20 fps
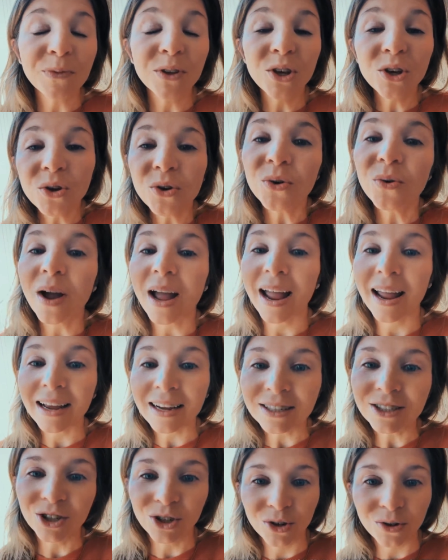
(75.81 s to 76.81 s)
you
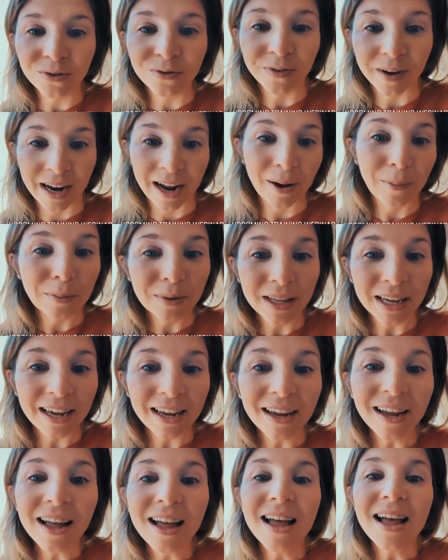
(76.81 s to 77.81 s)
and your
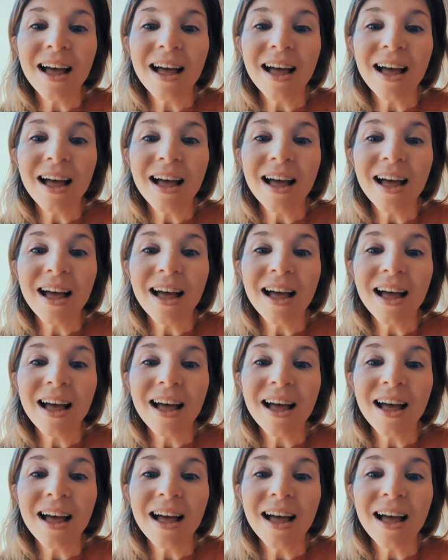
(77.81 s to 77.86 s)
family